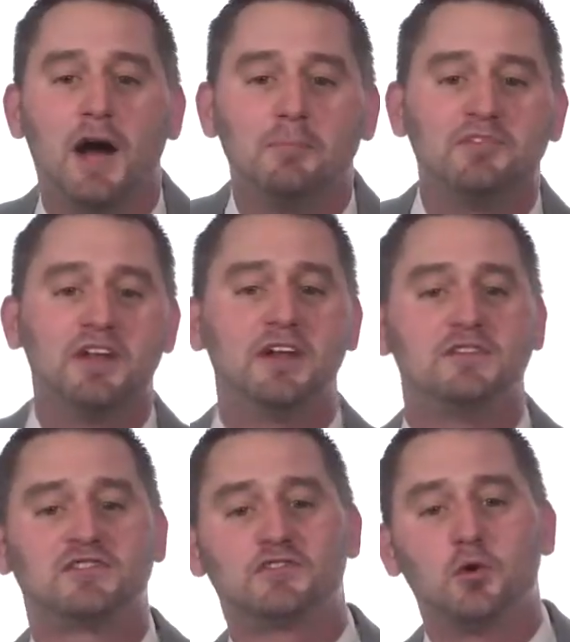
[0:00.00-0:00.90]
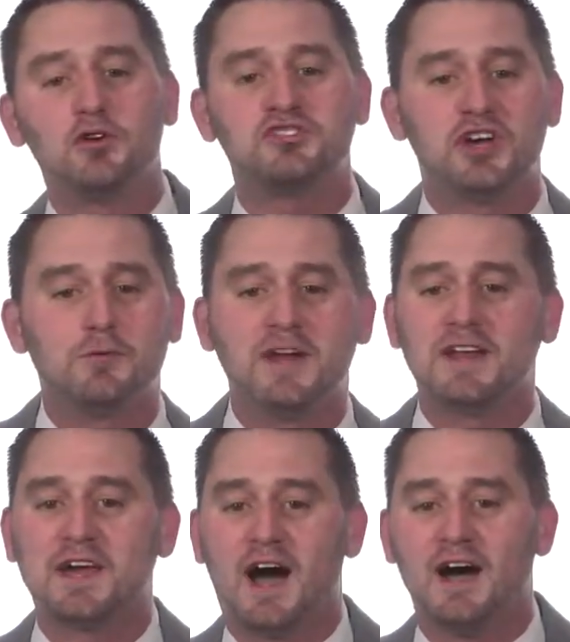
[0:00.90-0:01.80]
updated
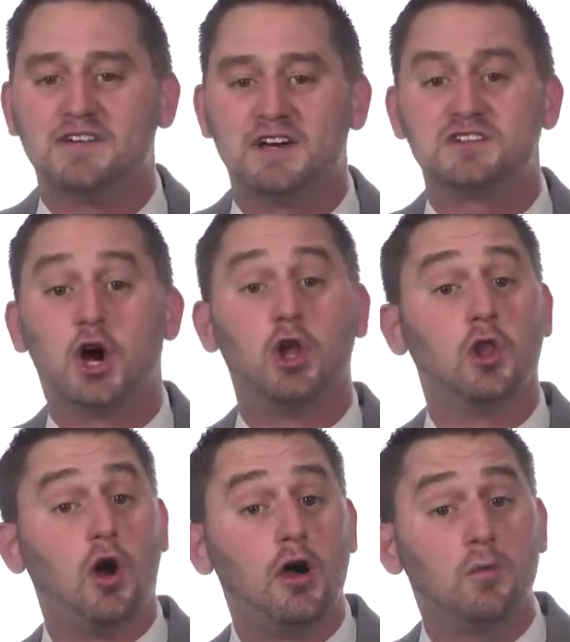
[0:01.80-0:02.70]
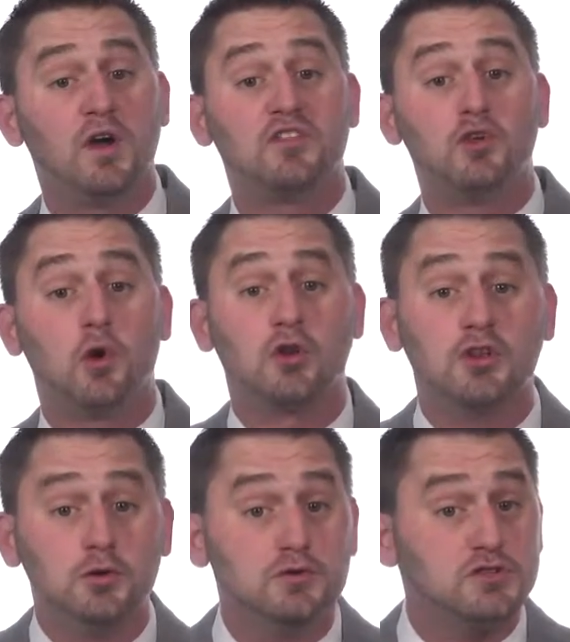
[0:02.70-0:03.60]
store-generated content along with your
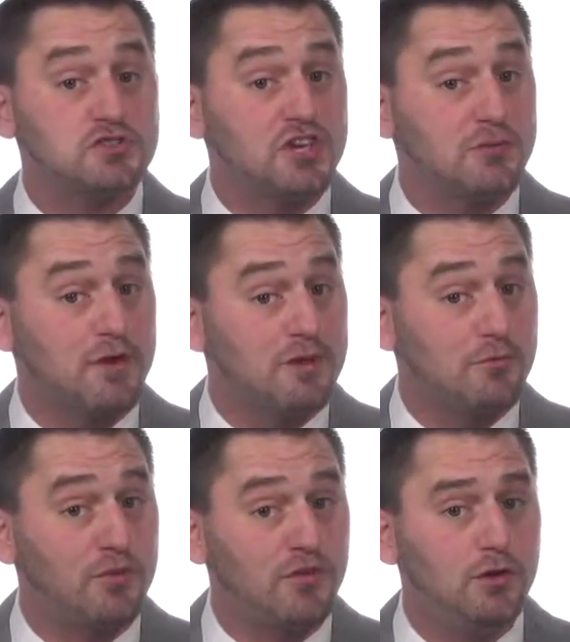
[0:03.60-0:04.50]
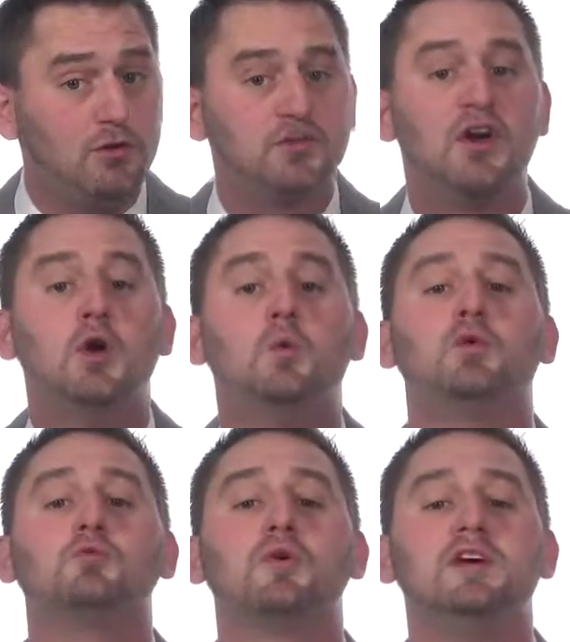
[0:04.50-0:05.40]
user-generated reviews
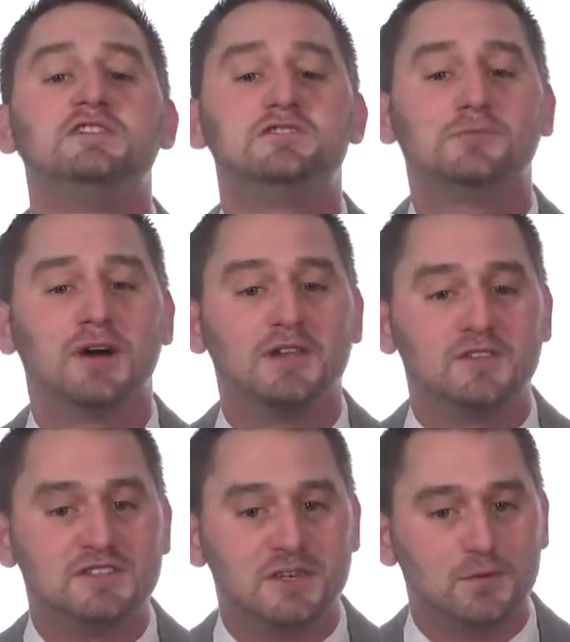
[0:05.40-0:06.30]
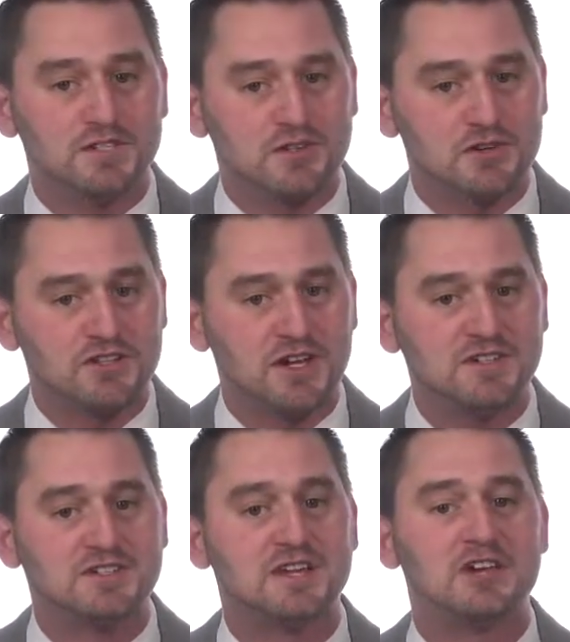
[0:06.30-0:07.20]
will raise your relevancy with search
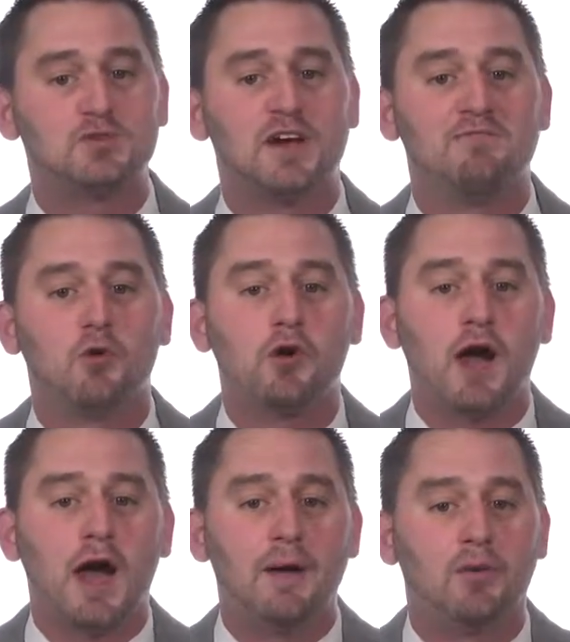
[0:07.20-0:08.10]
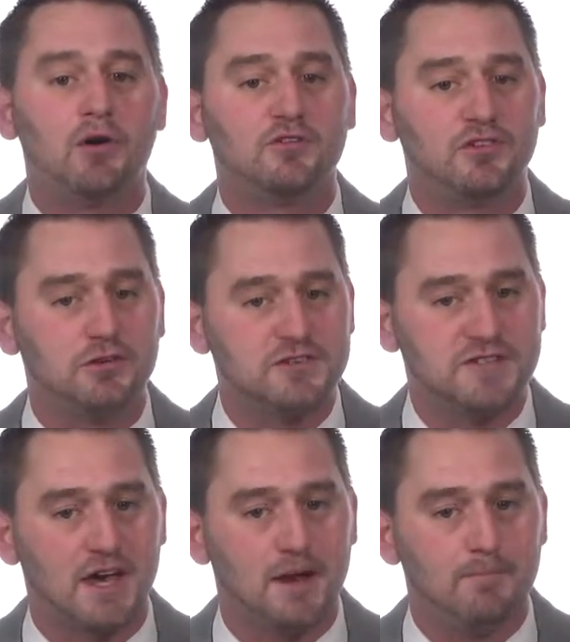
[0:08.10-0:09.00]
engines and drive more eyeballs to your
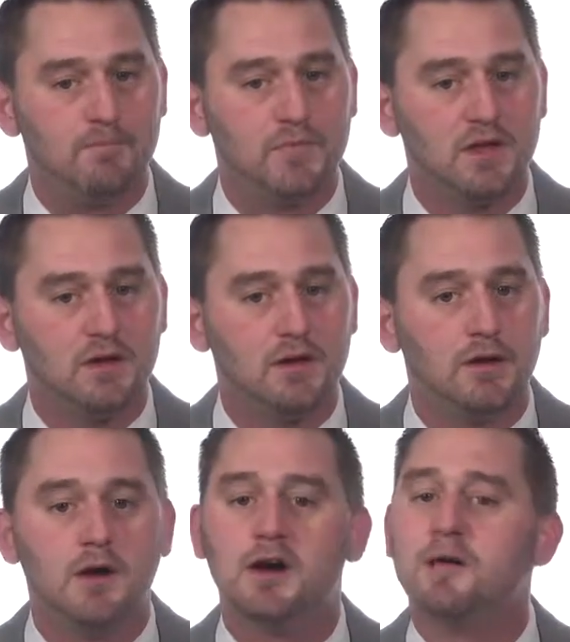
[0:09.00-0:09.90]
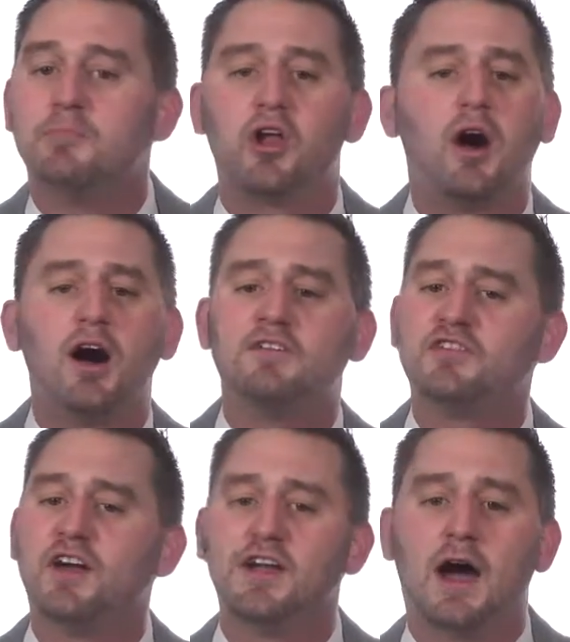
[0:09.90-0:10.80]
site. But
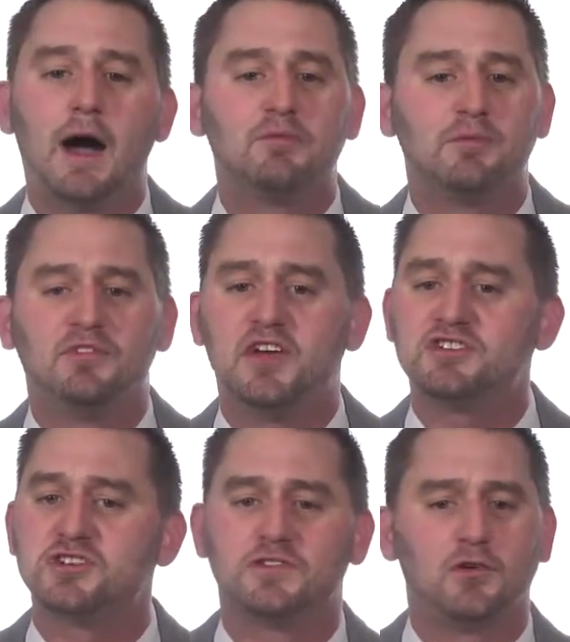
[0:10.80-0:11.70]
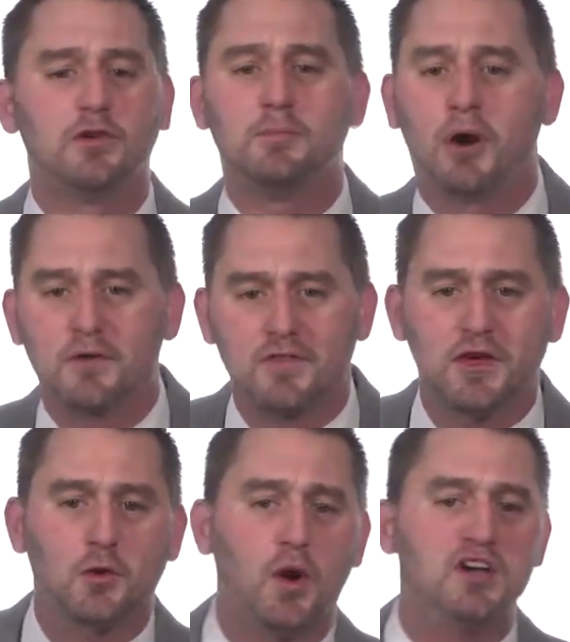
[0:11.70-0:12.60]
off-site optimization is only part of
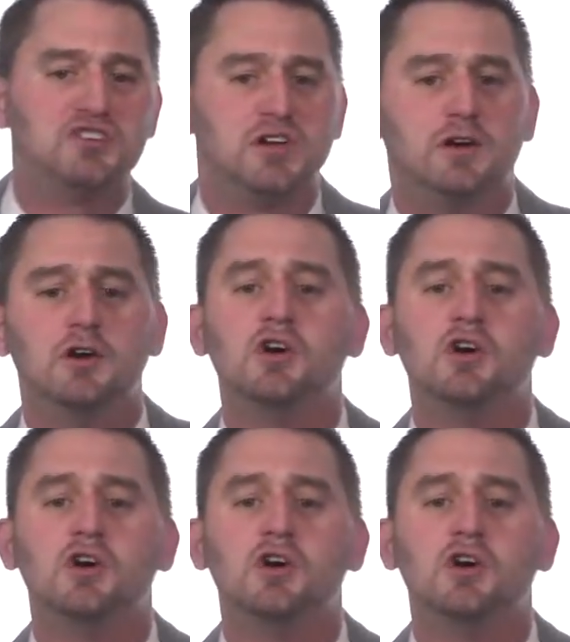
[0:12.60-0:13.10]
the equation.